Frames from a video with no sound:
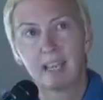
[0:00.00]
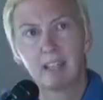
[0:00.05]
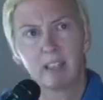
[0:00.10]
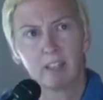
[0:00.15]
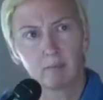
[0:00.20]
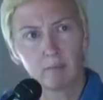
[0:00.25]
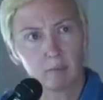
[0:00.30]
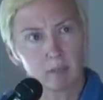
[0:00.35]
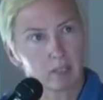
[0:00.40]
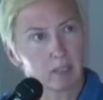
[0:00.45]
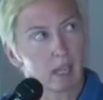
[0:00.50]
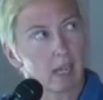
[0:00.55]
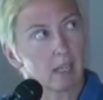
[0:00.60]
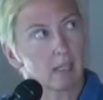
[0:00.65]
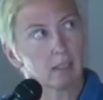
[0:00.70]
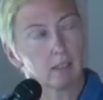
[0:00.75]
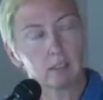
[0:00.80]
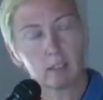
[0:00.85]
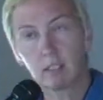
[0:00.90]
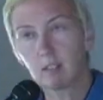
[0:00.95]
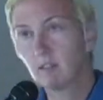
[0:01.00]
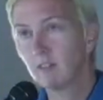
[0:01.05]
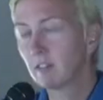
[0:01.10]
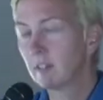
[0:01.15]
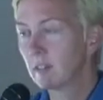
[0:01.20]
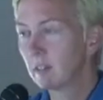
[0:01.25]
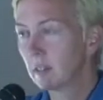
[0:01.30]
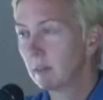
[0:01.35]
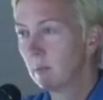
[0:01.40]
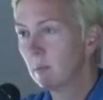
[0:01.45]
The sky looked
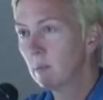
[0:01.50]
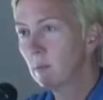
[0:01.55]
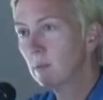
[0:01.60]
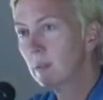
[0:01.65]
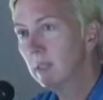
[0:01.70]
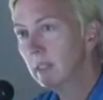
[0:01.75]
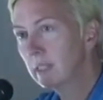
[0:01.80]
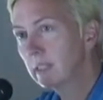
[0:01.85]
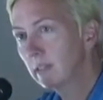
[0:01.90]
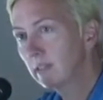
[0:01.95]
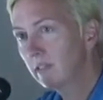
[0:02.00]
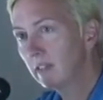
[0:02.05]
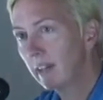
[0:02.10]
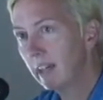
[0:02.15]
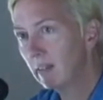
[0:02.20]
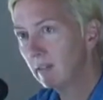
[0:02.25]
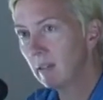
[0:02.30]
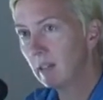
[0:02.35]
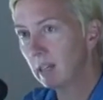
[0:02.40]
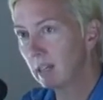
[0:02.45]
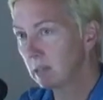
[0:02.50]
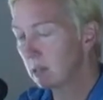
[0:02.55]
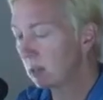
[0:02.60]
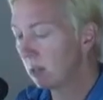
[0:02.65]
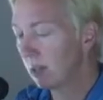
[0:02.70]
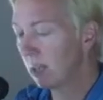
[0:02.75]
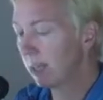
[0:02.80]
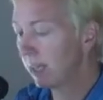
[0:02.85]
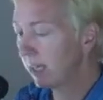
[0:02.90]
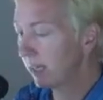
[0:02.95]
different, the moon looked different, everything.
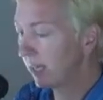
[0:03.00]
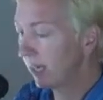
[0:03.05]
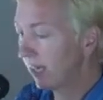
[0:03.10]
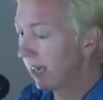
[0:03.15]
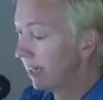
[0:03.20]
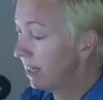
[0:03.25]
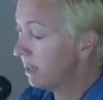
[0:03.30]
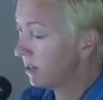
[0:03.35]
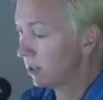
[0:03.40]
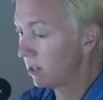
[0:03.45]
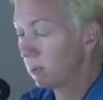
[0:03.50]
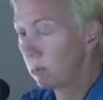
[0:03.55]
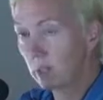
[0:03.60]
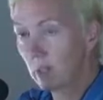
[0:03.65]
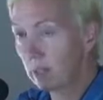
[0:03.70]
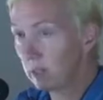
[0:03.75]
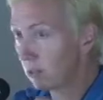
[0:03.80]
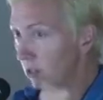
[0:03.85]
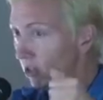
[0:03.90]
So we all